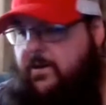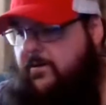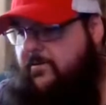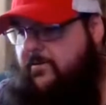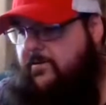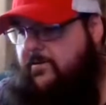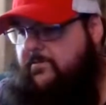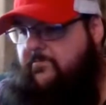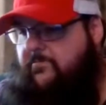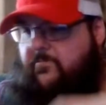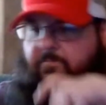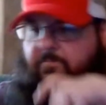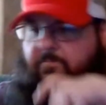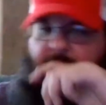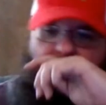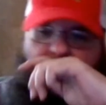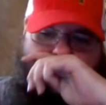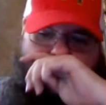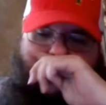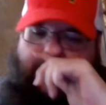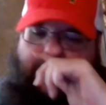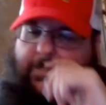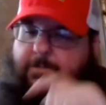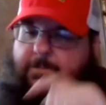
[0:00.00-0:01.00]
All right,
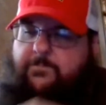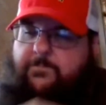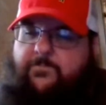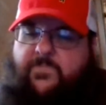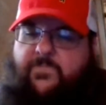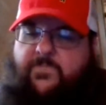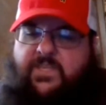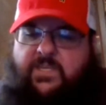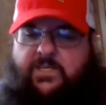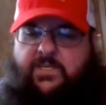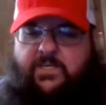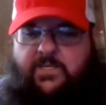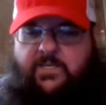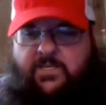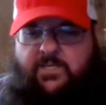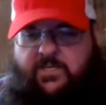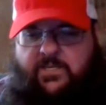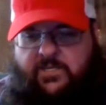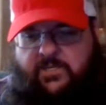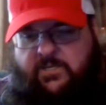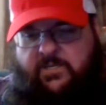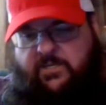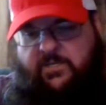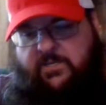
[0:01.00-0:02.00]
back again.
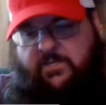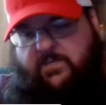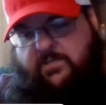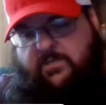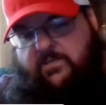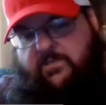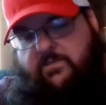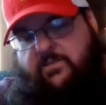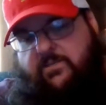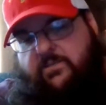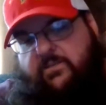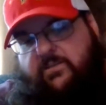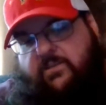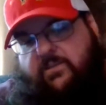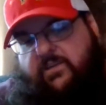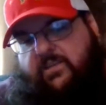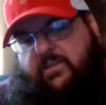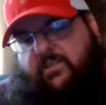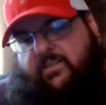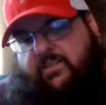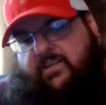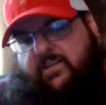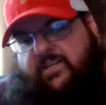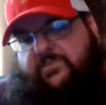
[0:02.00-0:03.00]

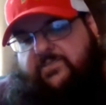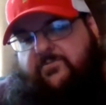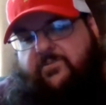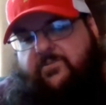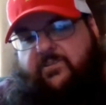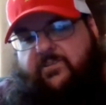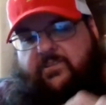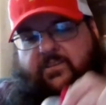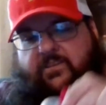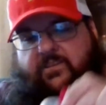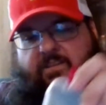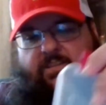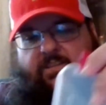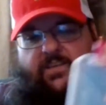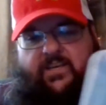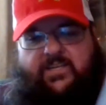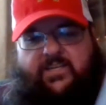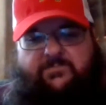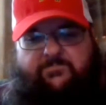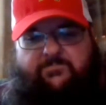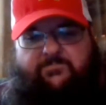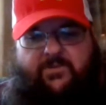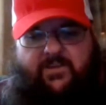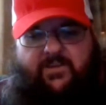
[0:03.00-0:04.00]
Yeah, the last one in that
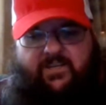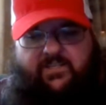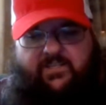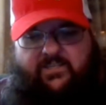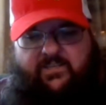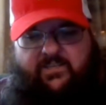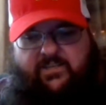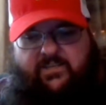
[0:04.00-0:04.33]
last pack.